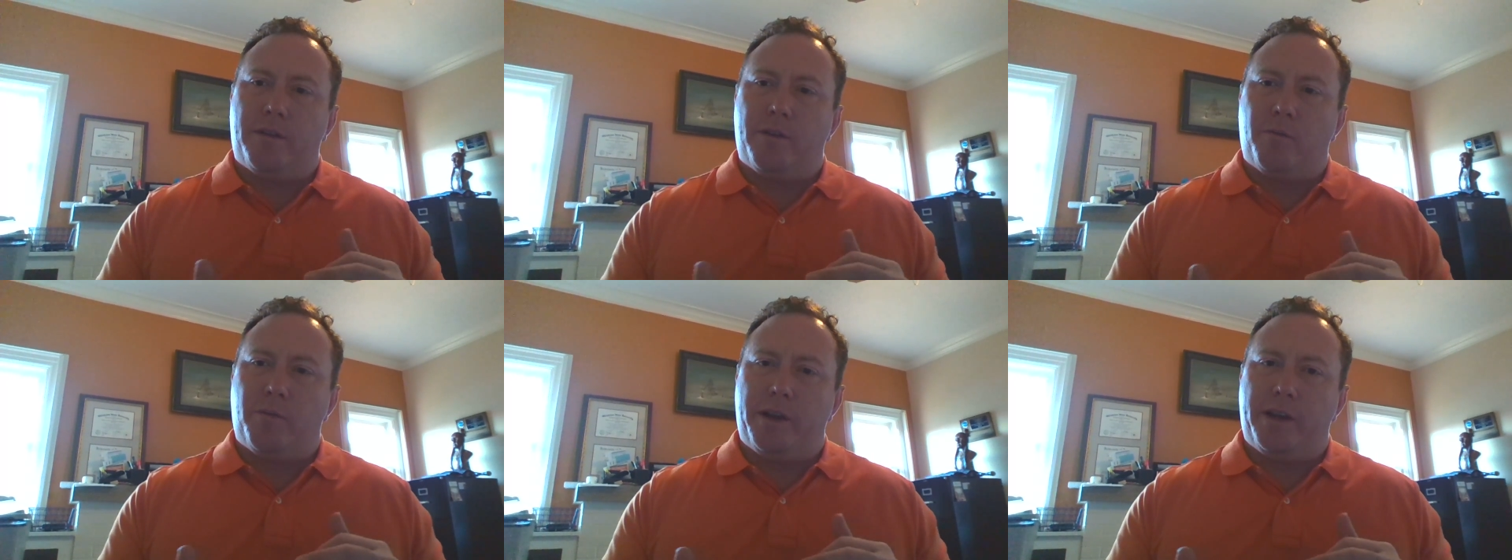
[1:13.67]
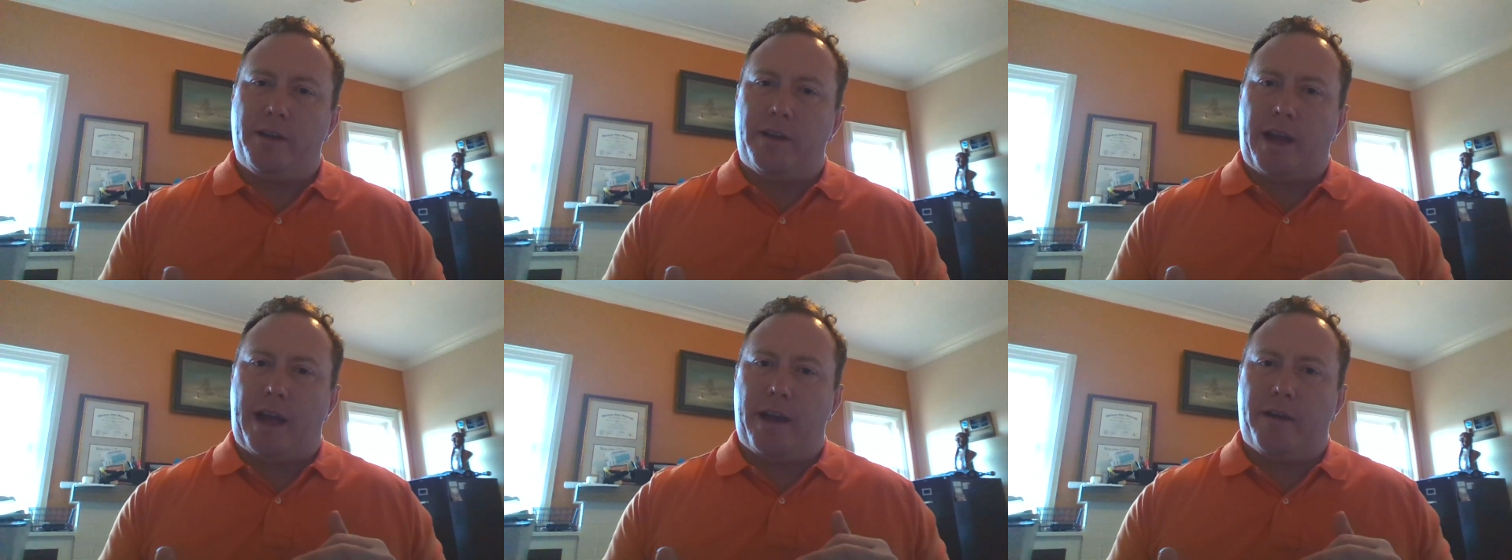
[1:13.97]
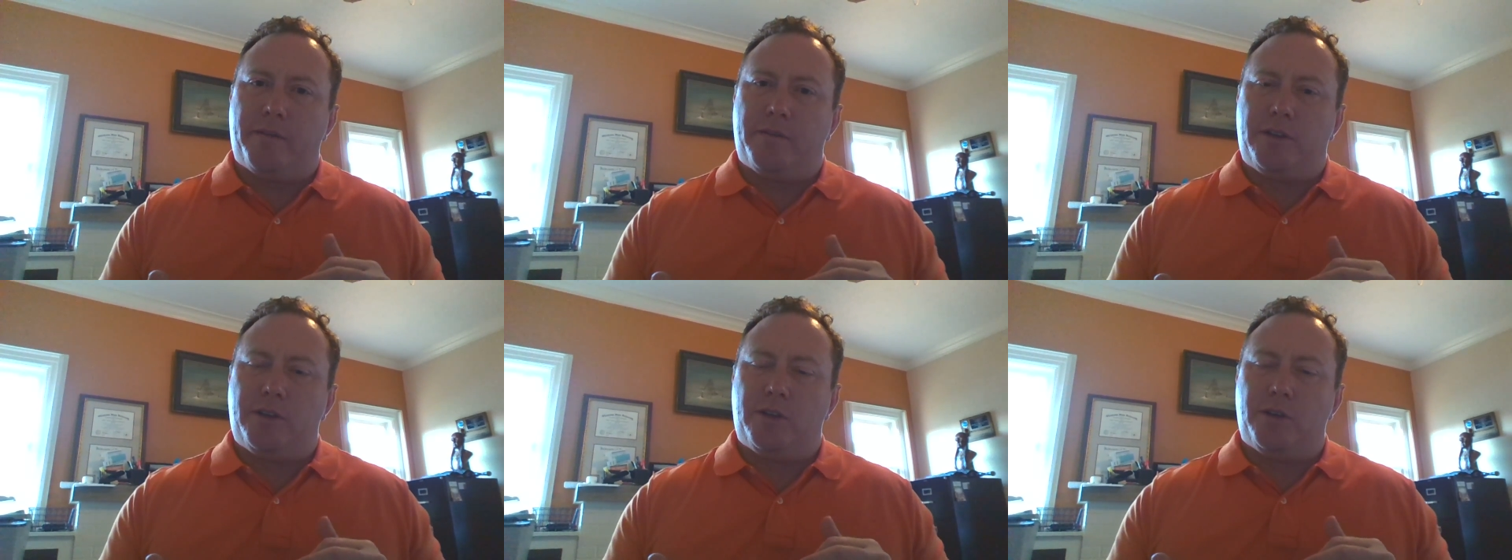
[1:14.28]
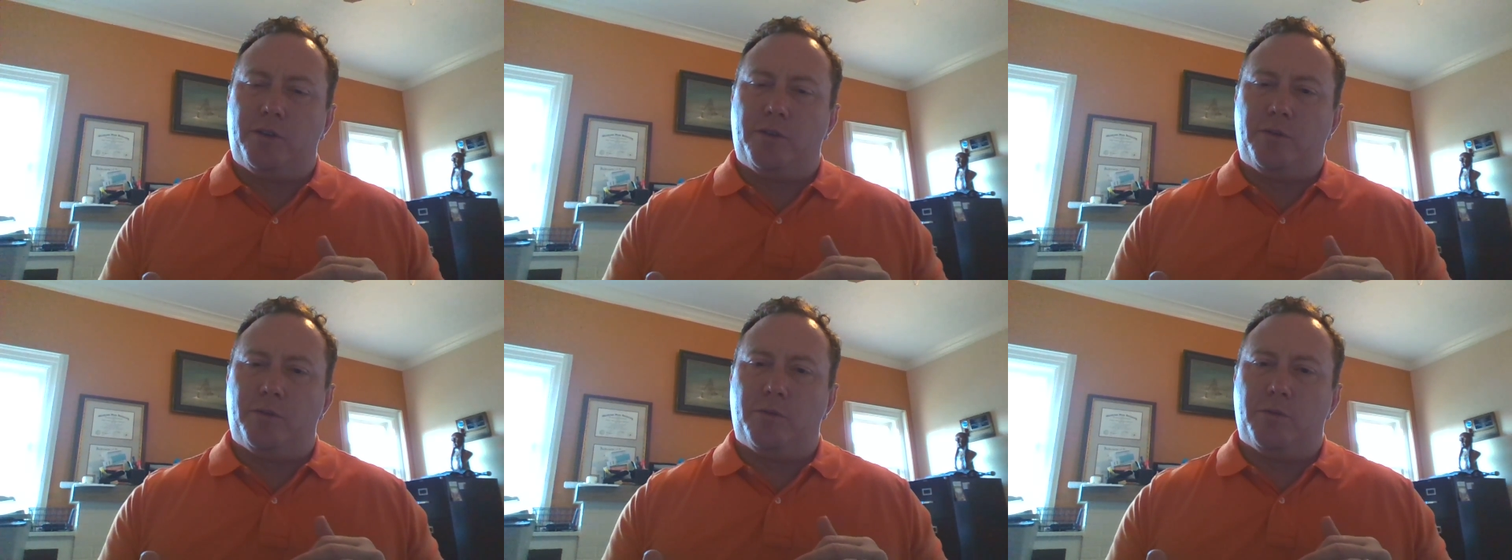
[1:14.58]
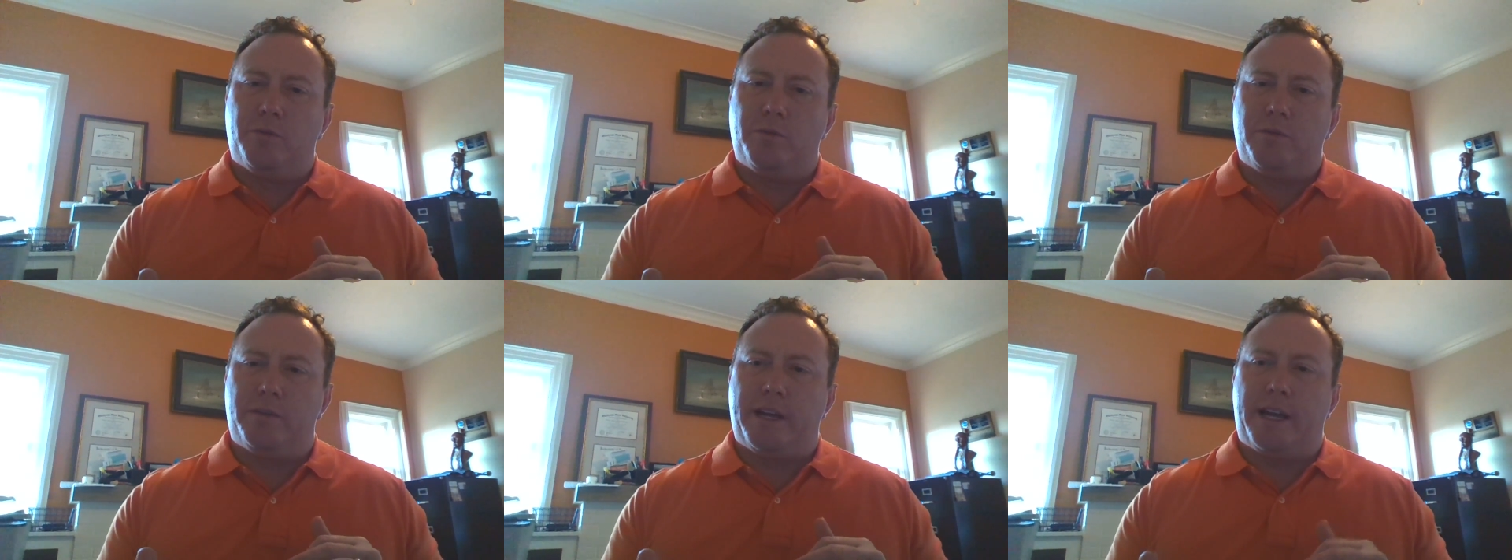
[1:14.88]
we have
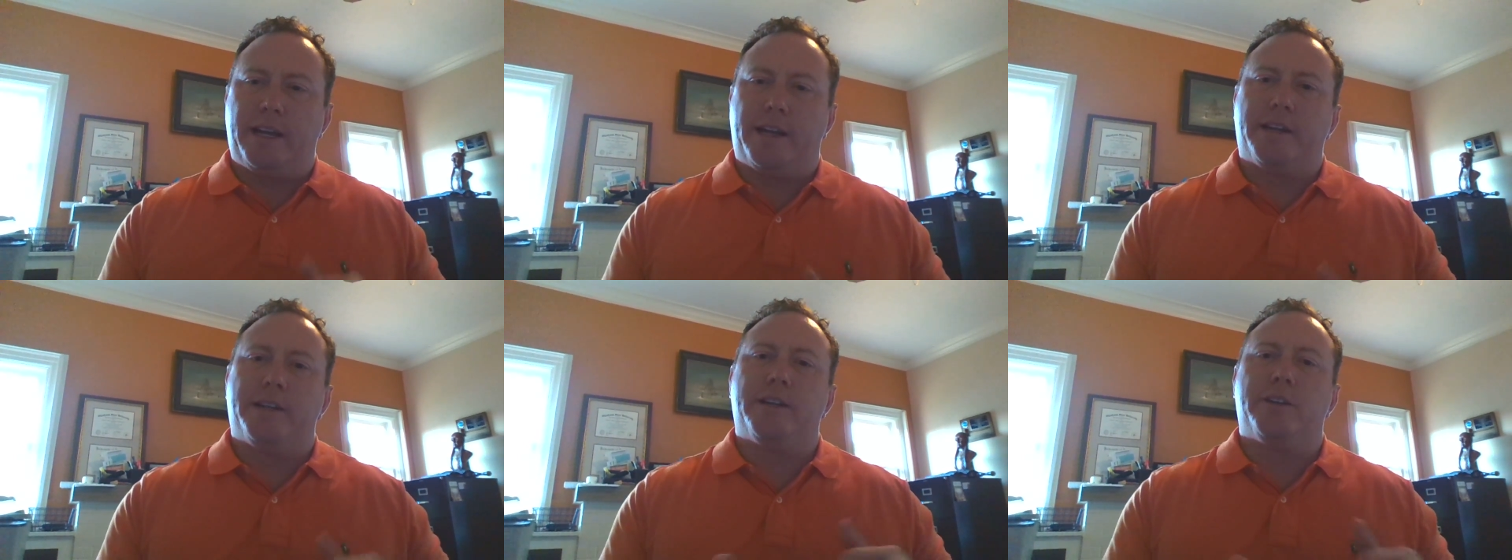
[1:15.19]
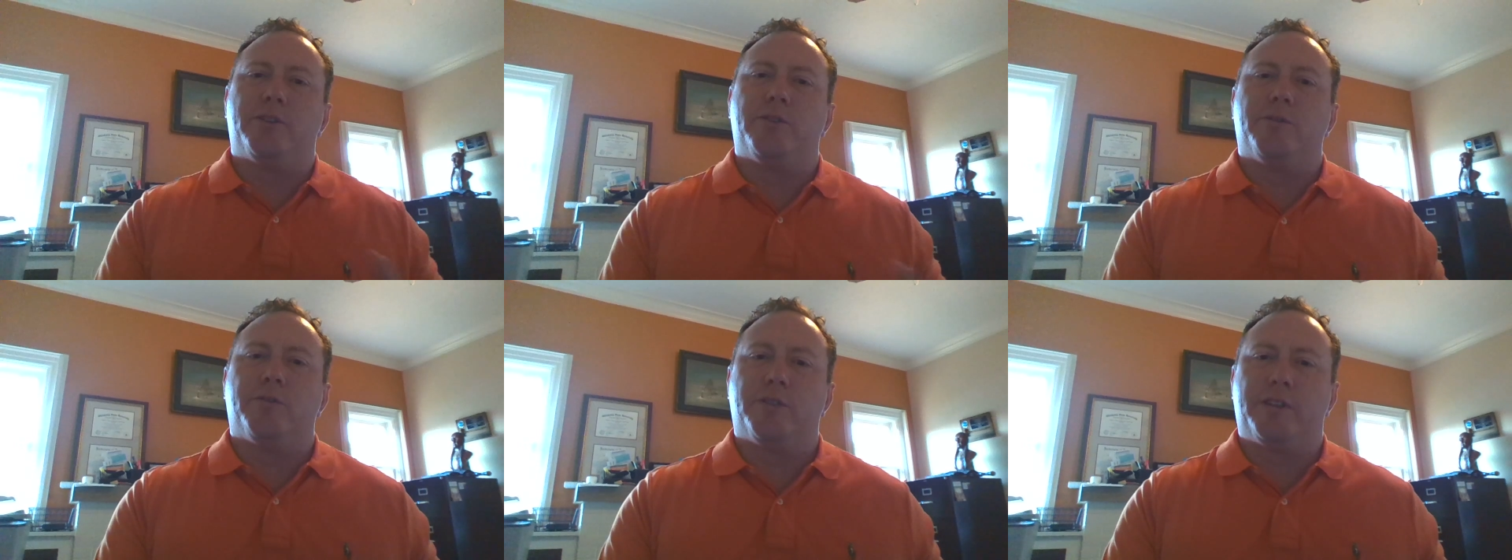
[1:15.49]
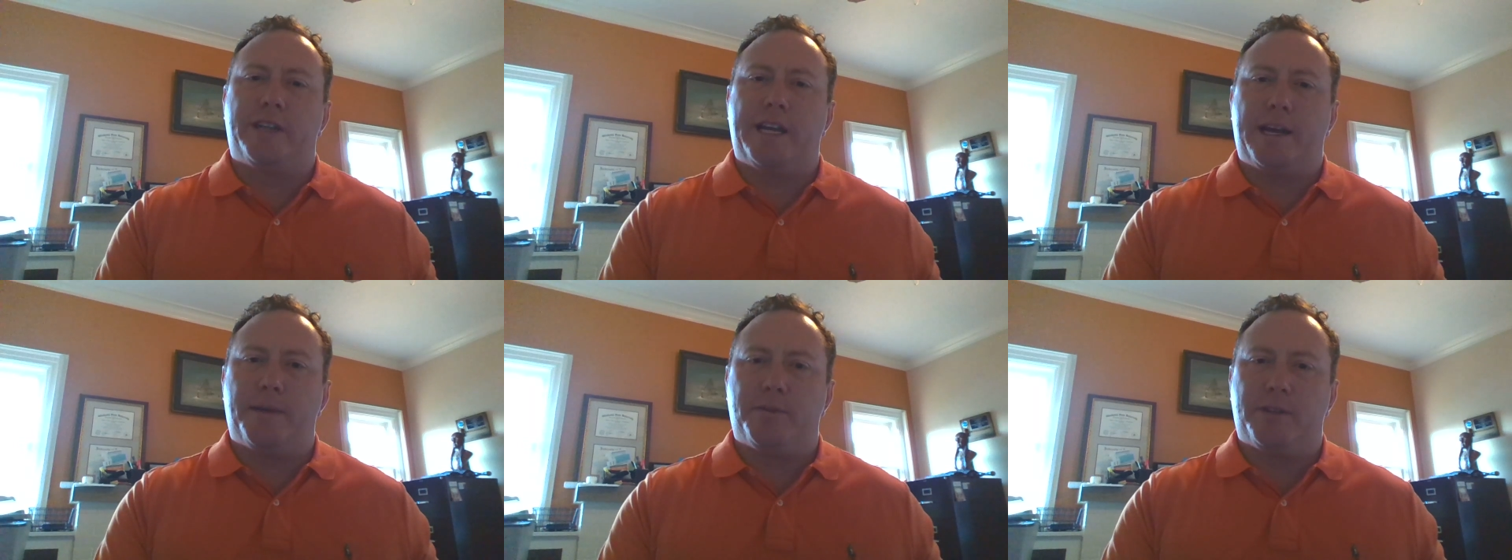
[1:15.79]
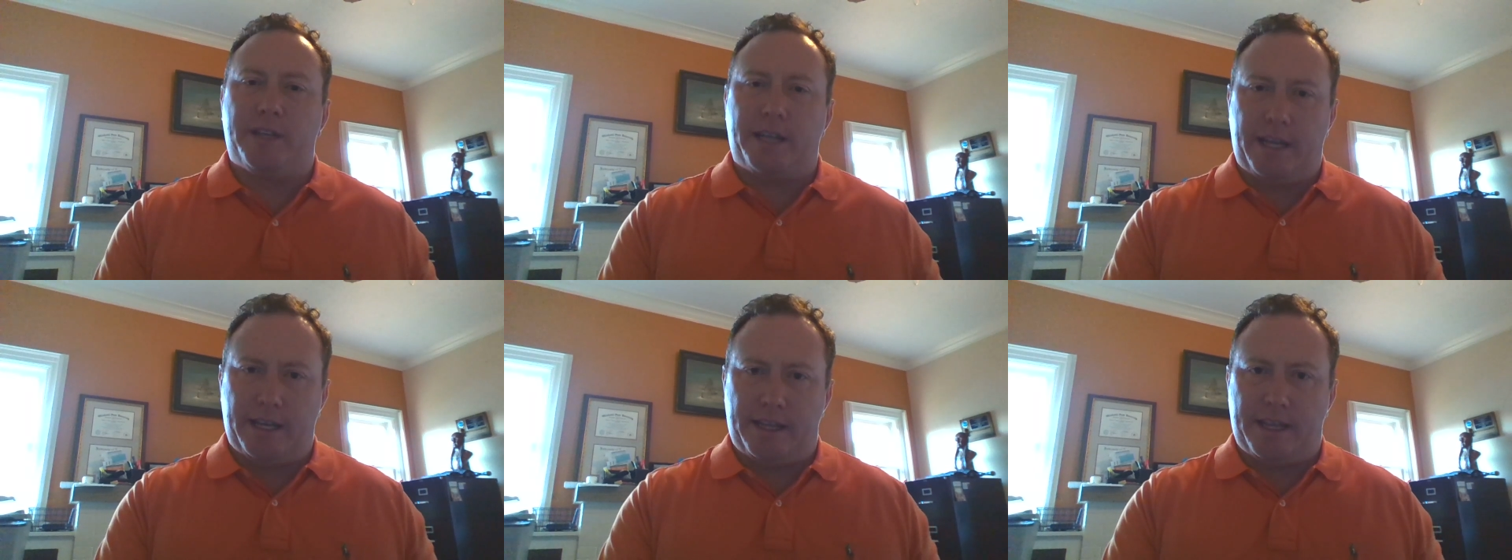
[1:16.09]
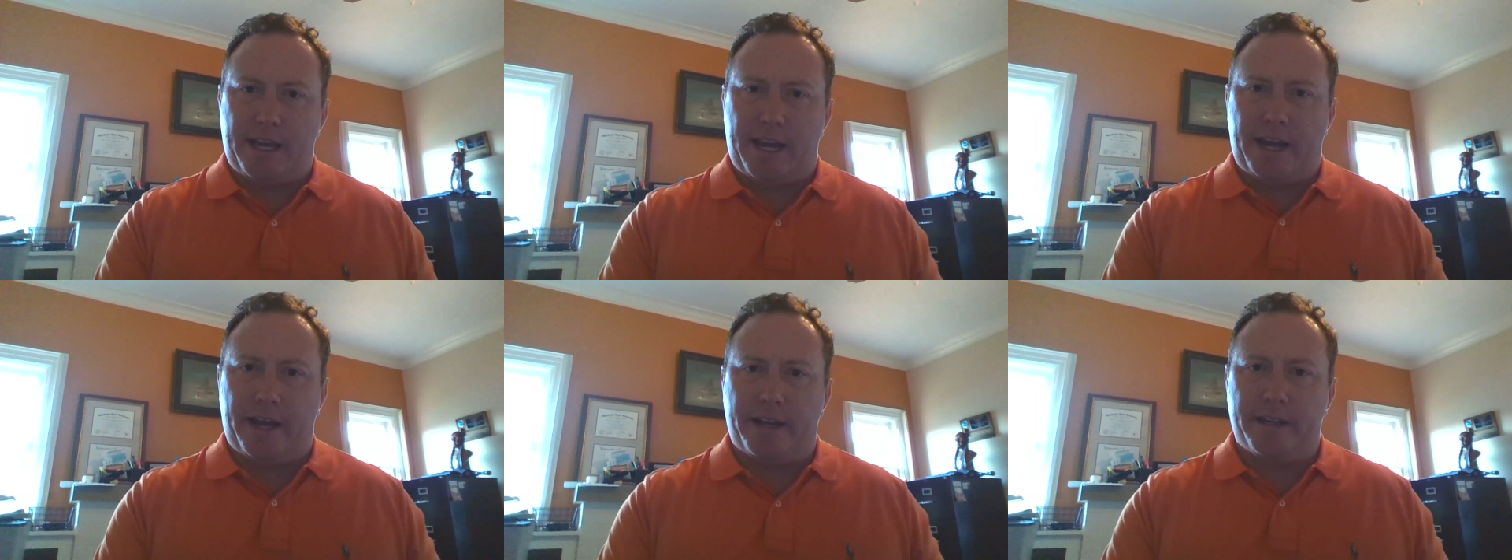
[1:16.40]
to take additional steps to
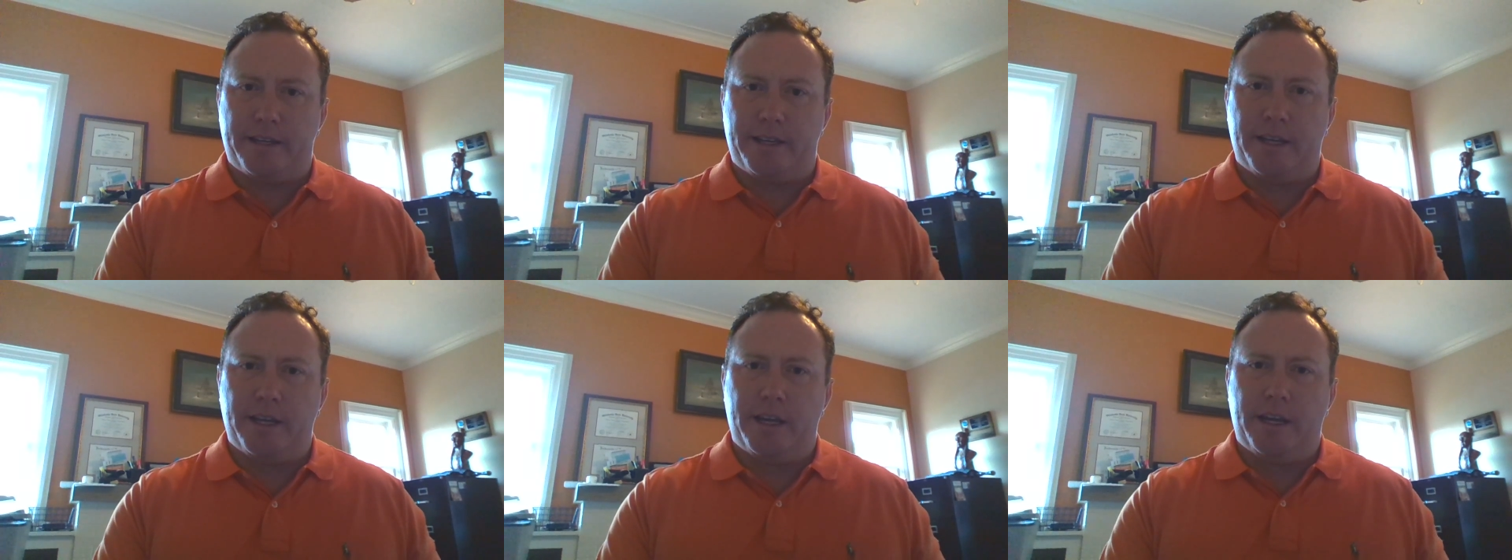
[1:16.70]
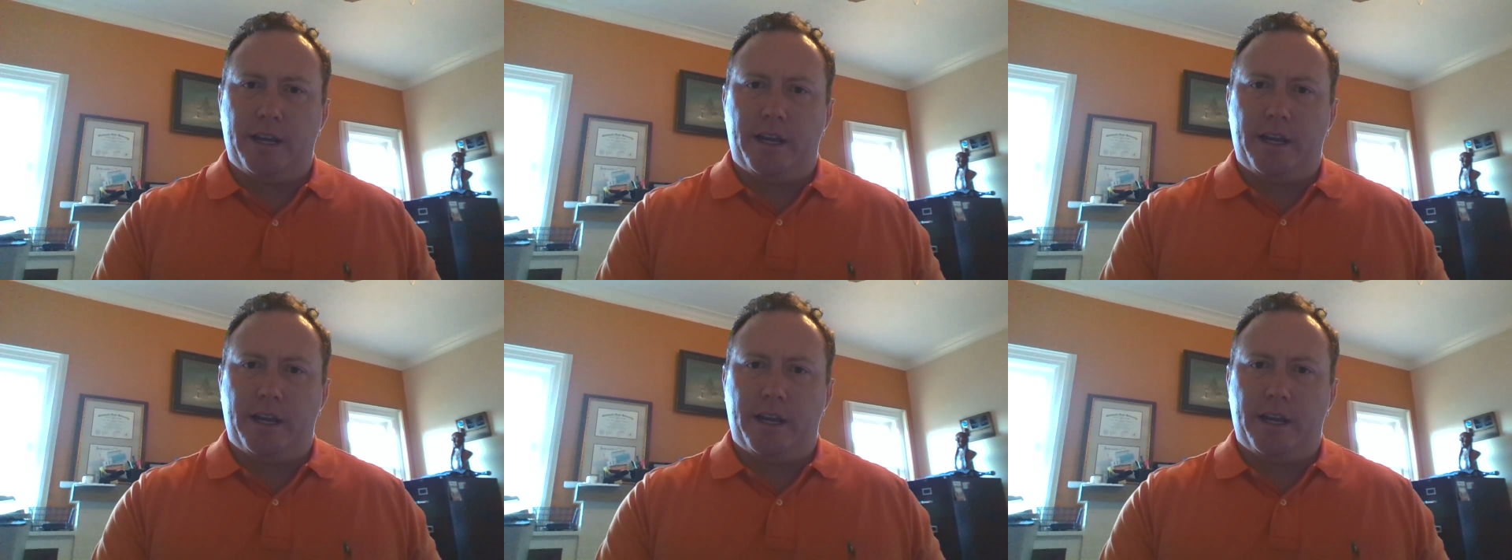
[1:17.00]
get that